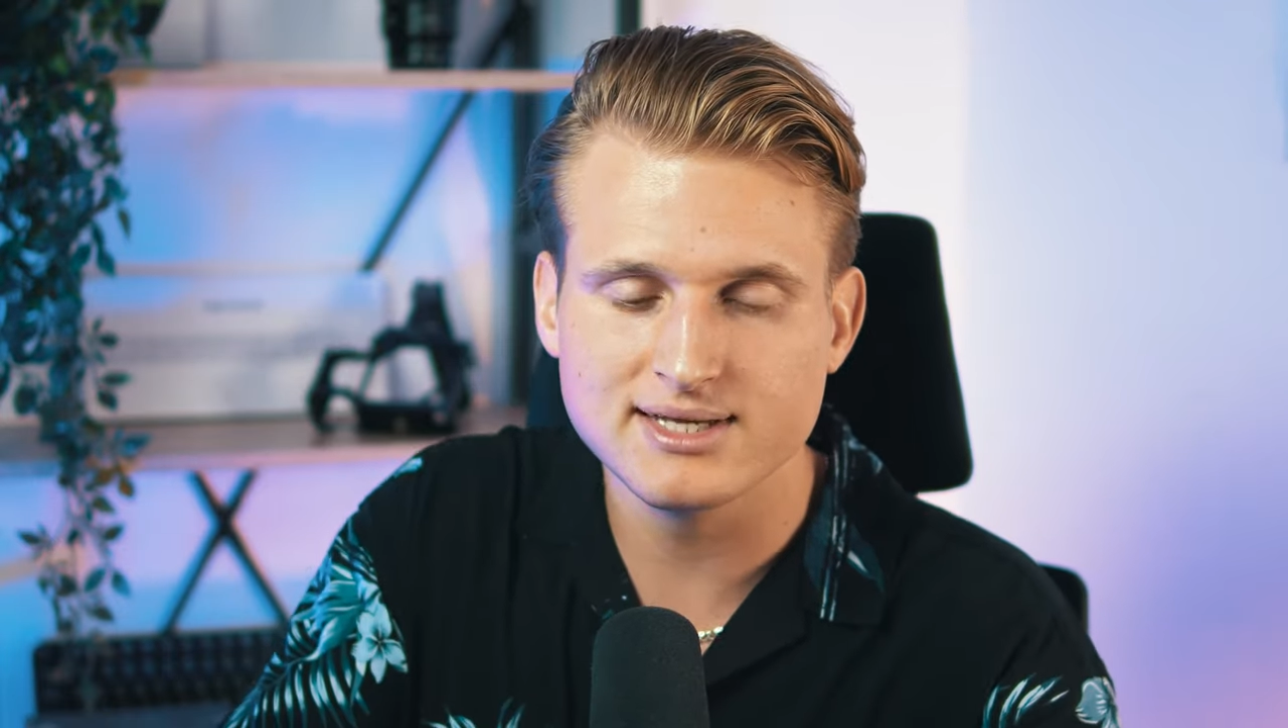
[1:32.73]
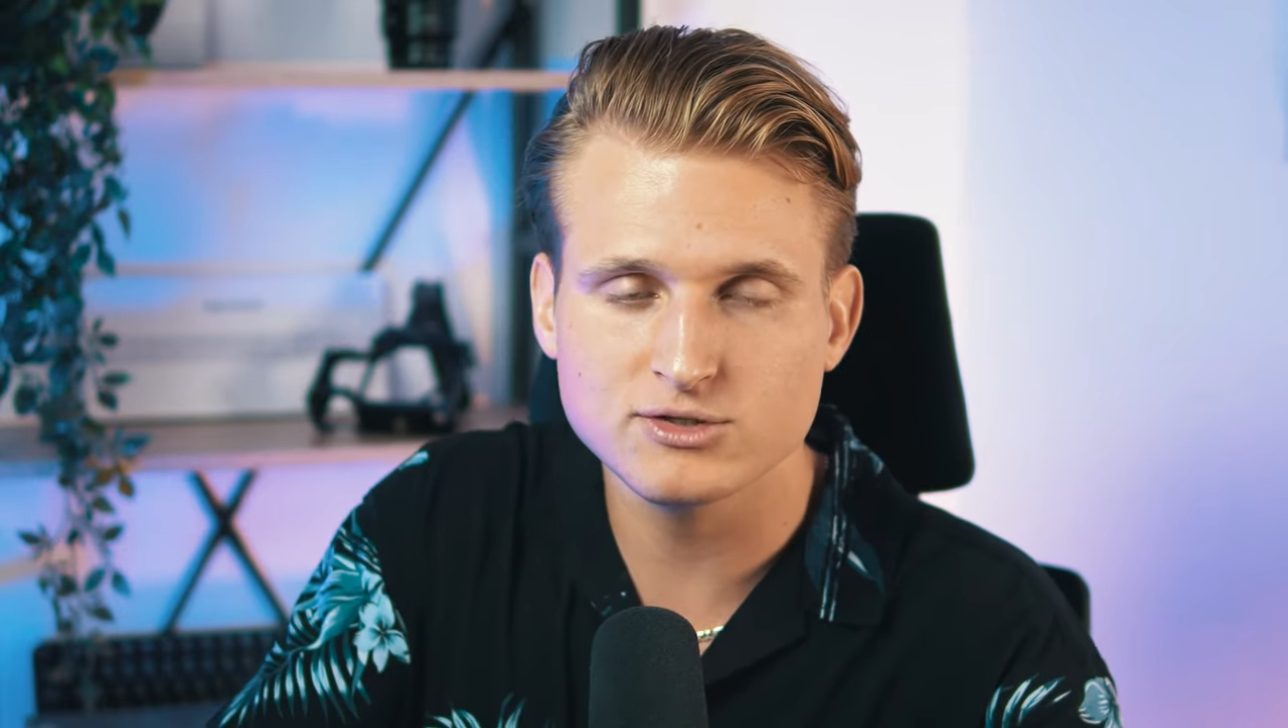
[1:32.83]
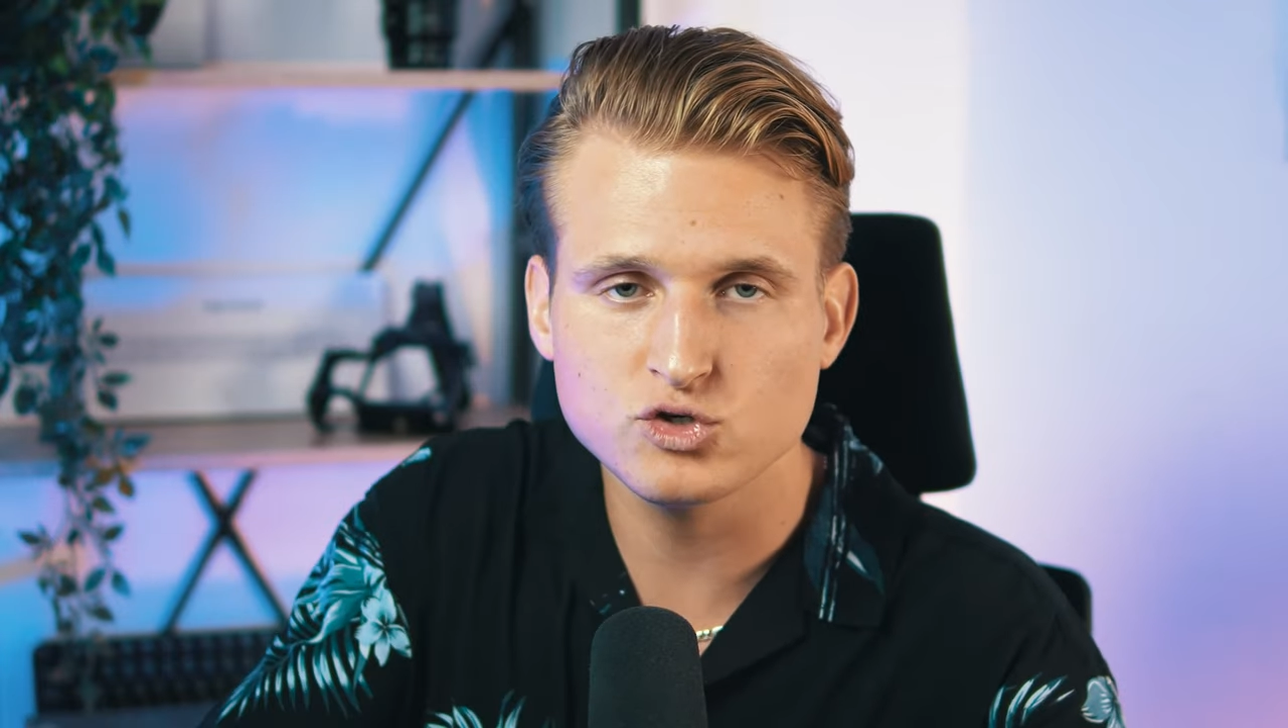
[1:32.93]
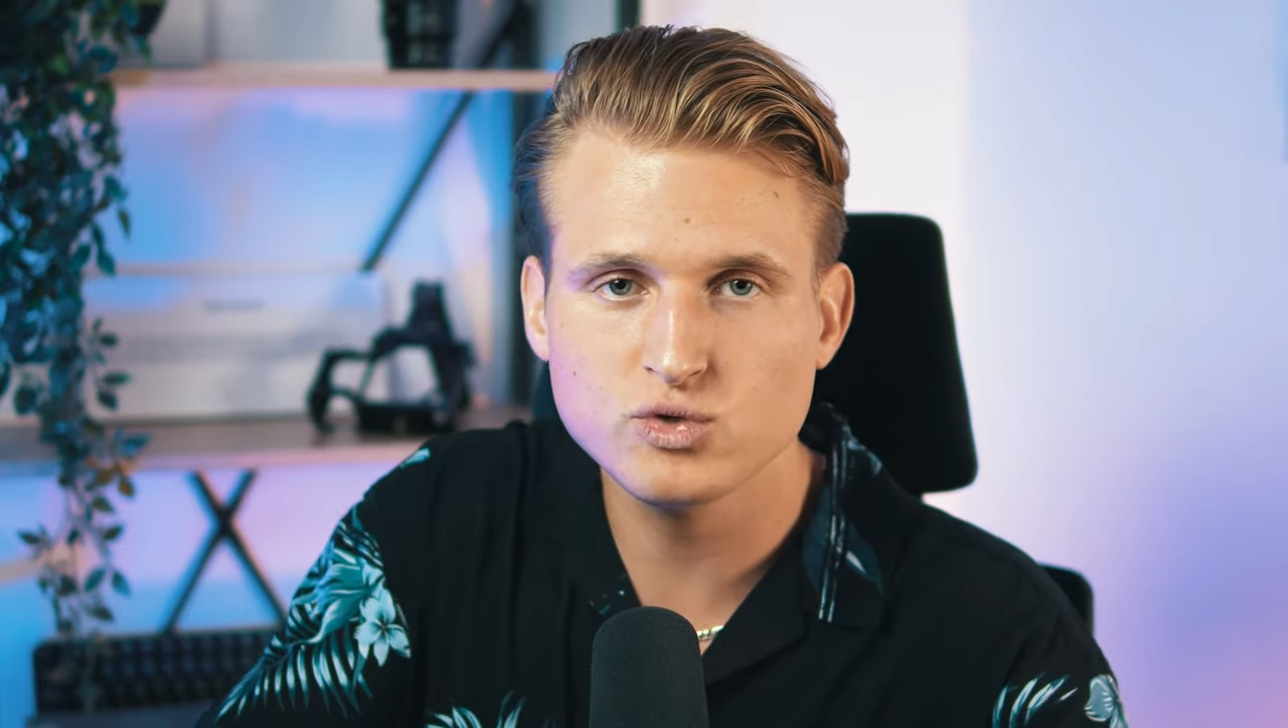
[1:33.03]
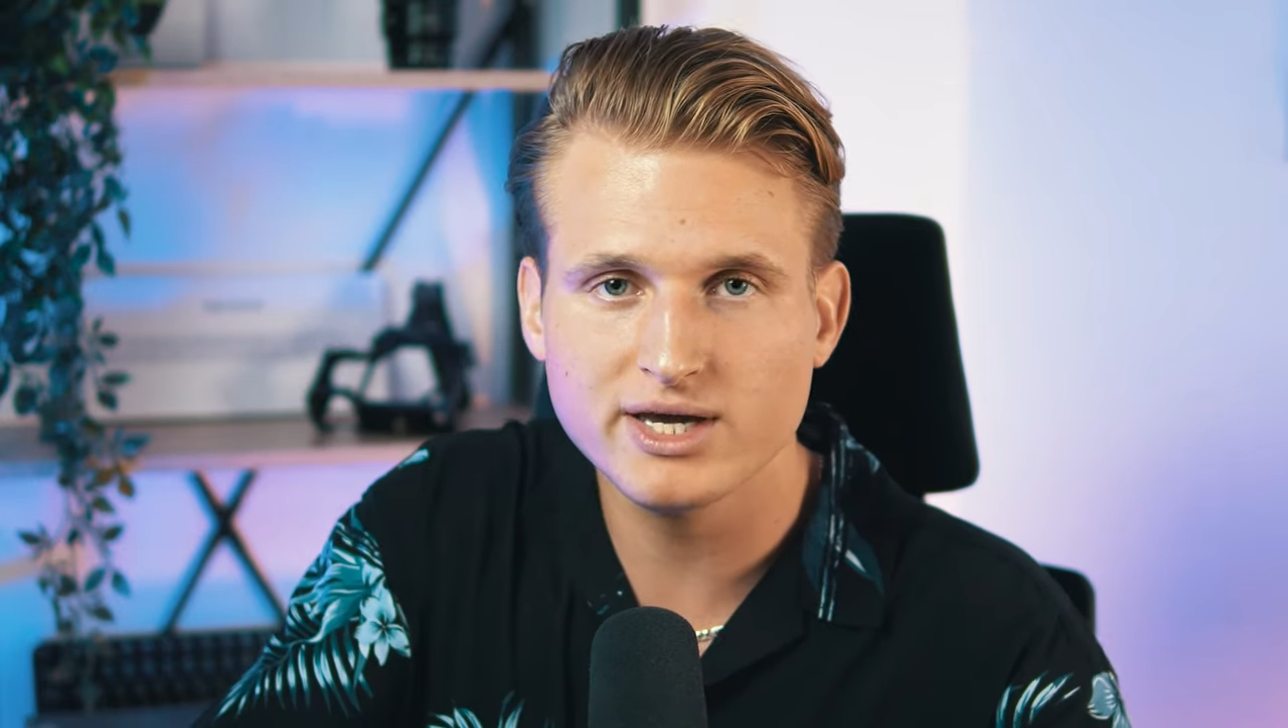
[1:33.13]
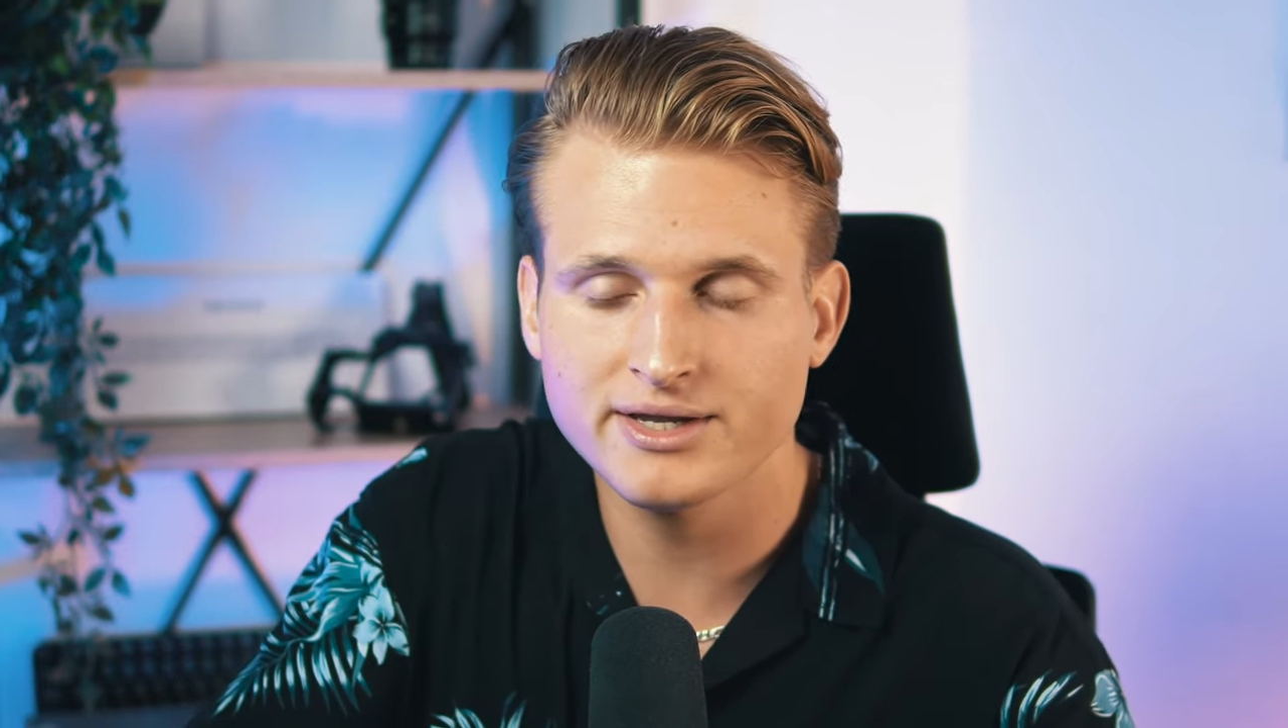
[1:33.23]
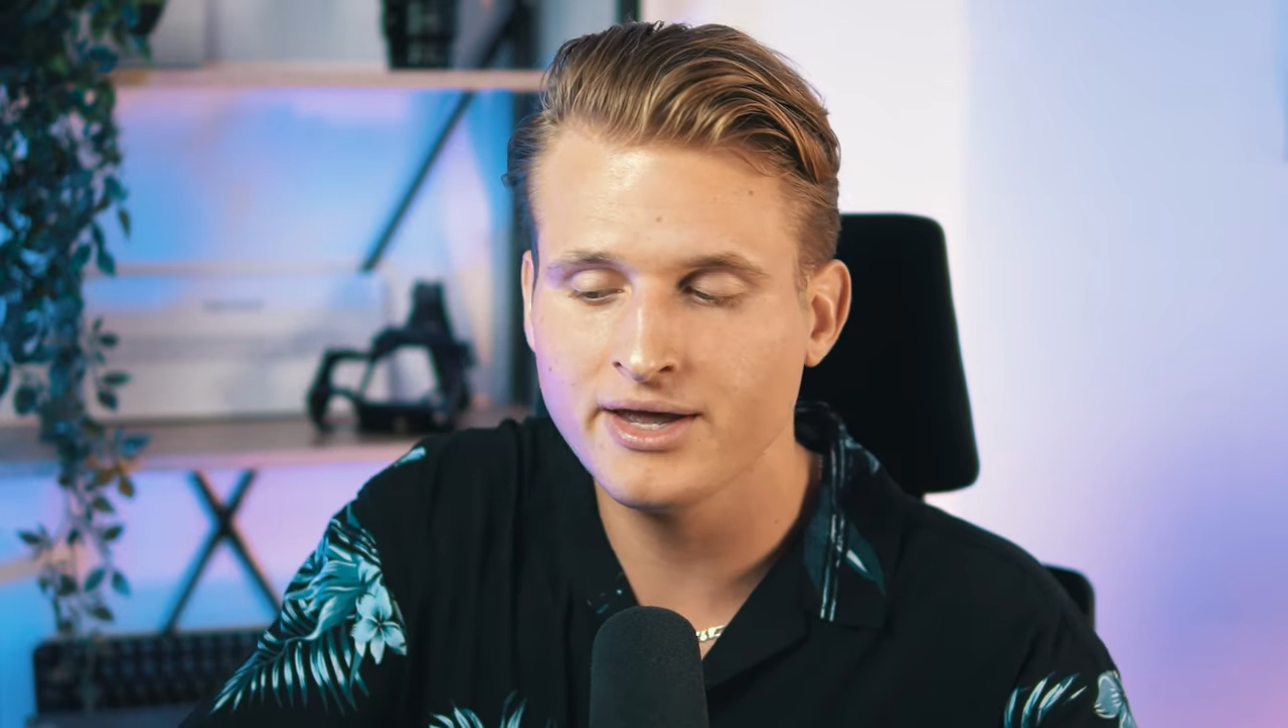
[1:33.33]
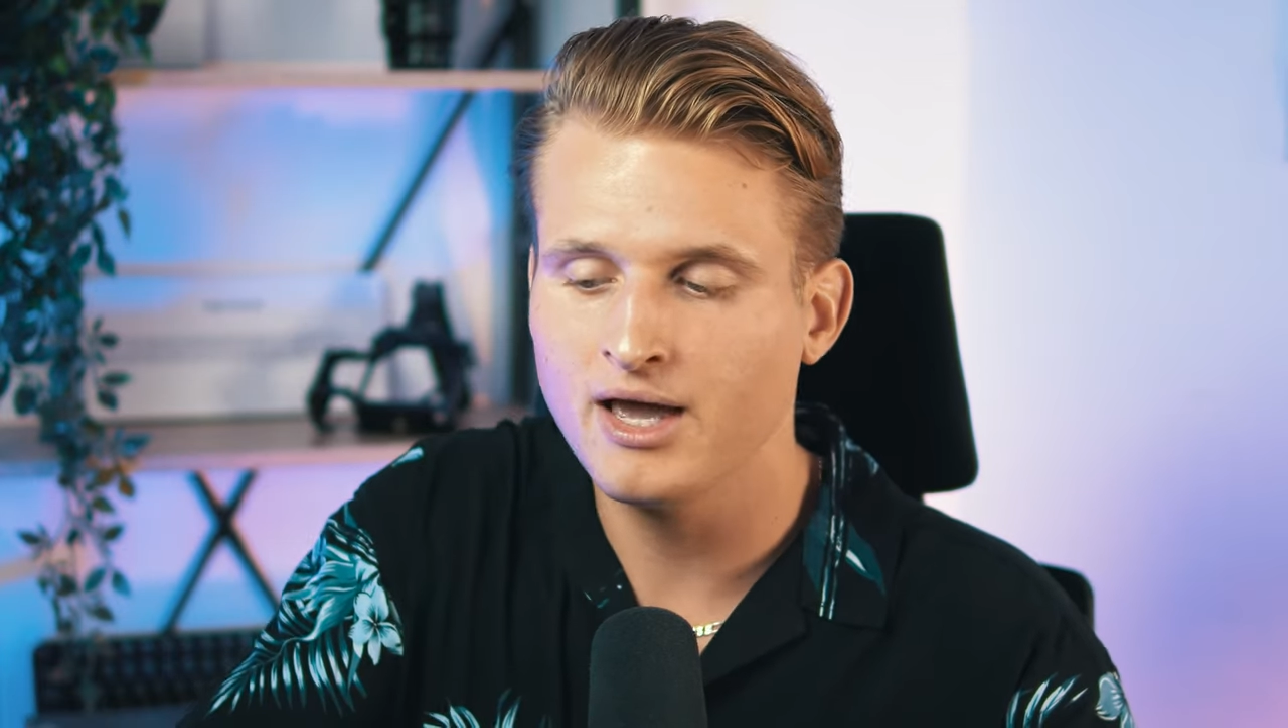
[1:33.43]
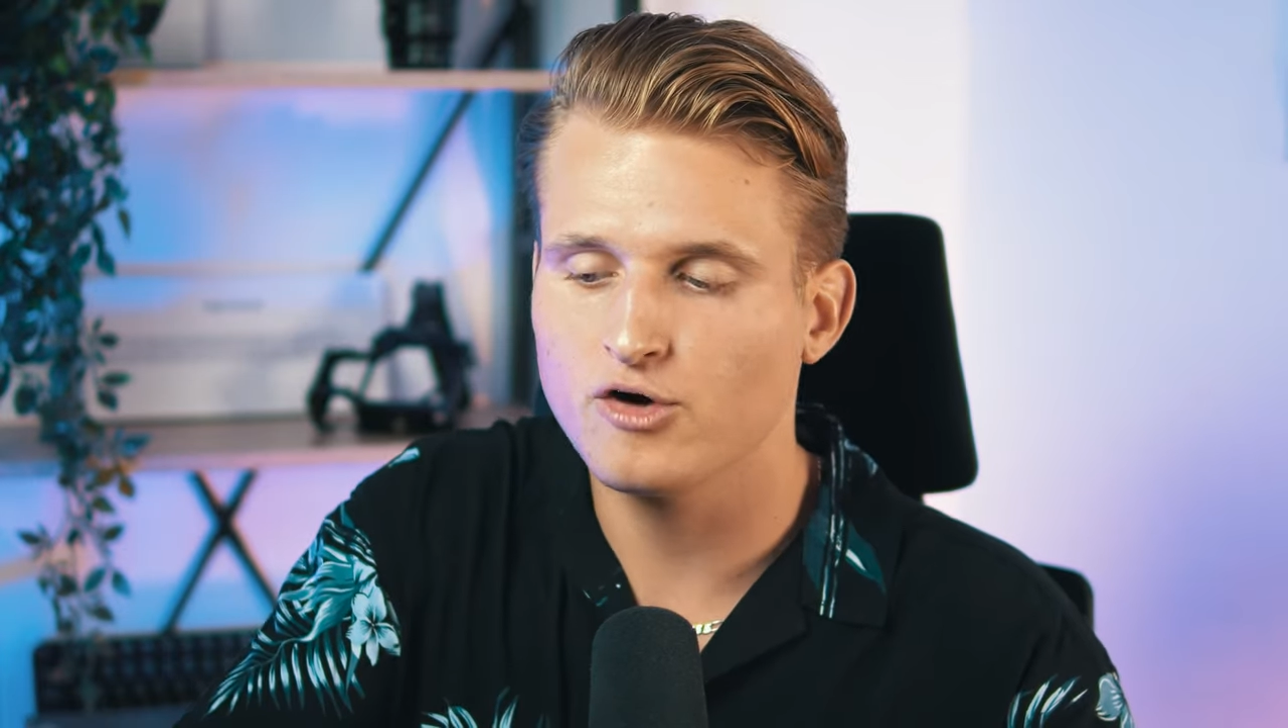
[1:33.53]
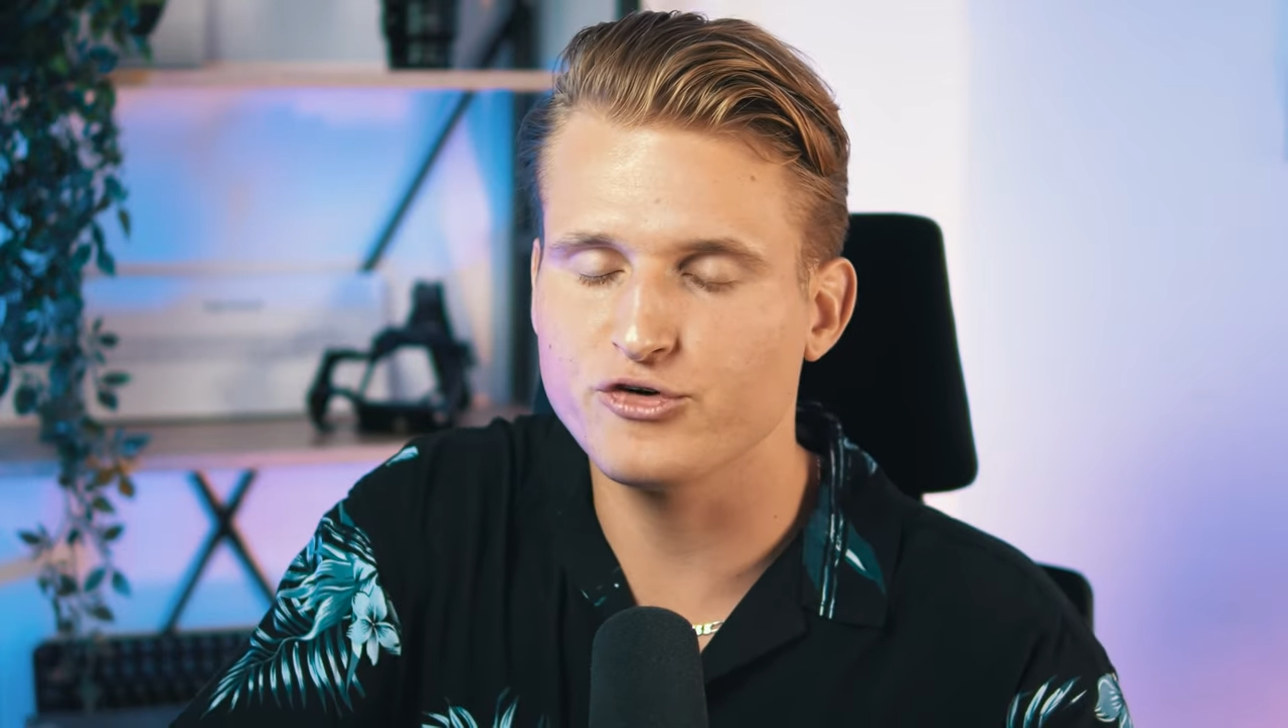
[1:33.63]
that you can